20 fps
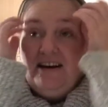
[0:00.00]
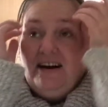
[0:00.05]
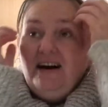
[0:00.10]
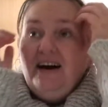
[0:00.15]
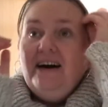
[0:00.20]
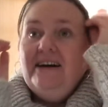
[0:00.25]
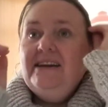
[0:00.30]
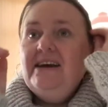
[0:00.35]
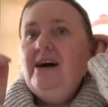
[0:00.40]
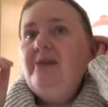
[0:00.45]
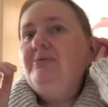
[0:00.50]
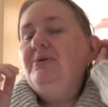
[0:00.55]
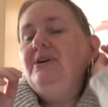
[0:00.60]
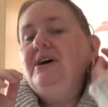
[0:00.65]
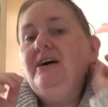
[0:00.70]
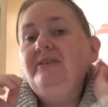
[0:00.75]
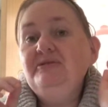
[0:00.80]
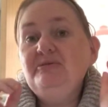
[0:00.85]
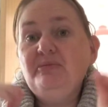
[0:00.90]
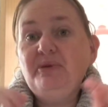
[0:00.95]
And now I'm going to
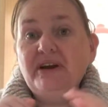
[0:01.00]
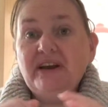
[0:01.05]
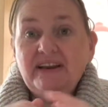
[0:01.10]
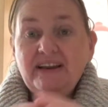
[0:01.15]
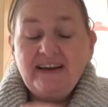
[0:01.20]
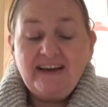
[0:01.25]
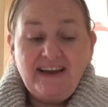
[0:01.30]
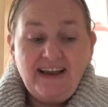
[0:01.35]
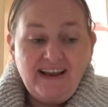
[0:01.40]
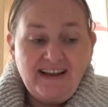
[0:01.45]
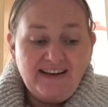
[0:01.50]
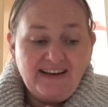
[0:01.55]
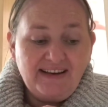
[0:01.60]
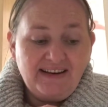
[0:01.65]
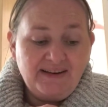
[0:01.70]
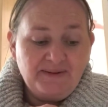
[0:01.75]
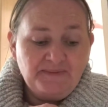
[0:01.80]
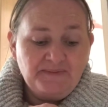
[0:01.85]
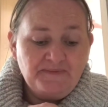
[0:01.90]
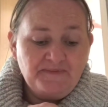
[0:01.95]
have to bring in a kitten
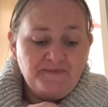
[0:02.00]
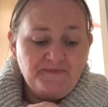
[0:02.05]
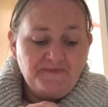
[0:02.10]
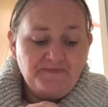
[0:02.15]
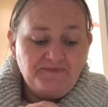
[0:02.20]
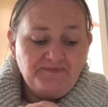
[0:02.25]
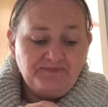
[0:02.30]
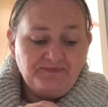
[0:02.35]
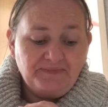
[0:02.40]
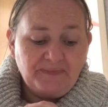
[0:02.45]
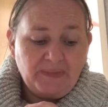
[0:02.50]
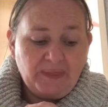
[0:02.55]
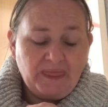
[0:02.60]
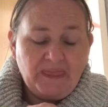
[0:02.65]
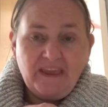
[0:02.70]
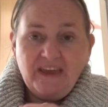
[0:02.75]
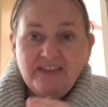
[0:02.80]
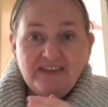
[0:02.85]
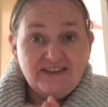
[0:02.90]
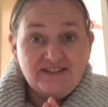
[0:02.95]

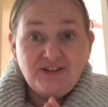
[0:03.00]
that's